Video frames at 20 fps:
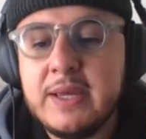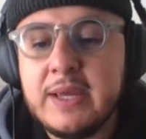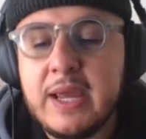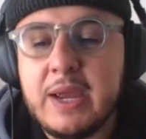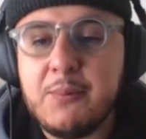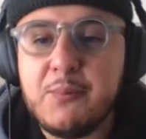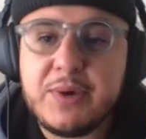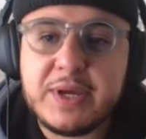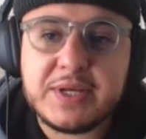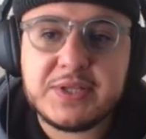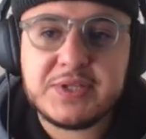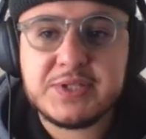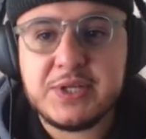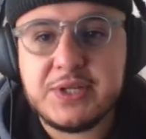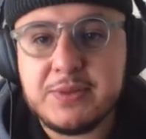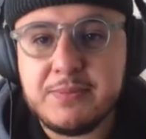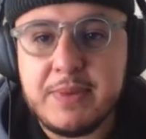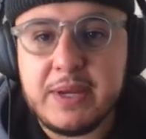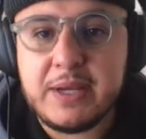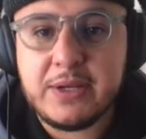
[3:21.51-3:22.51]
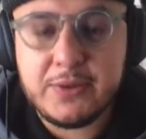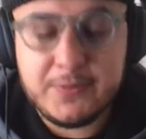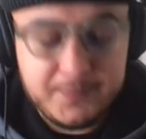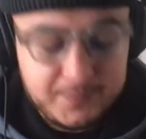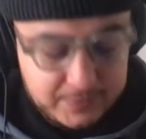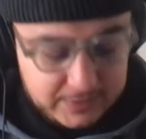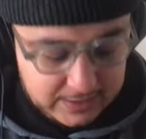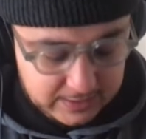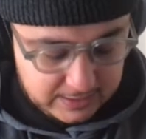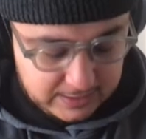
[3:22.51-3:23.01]
and we could see the menu.
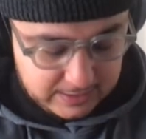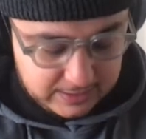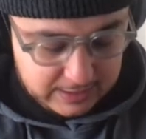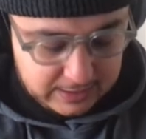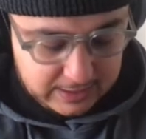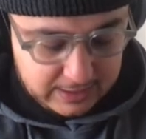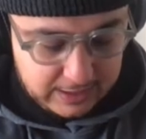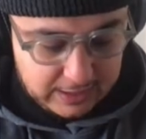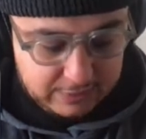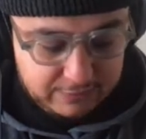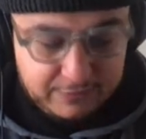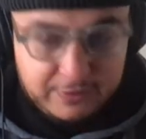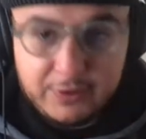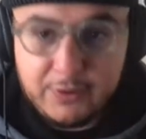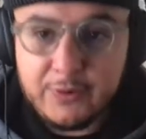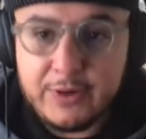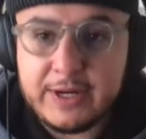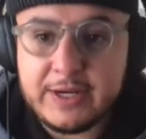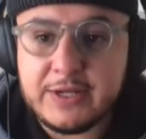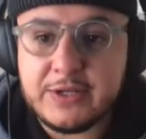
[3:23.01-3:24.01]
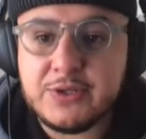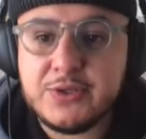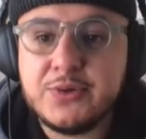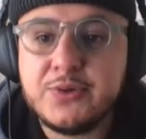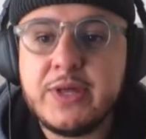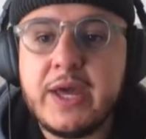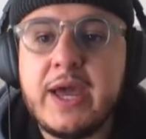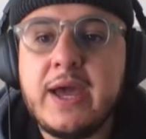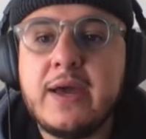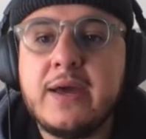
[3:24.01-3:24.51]
And if we go ahead and do
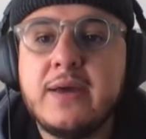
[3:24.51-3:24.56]
that,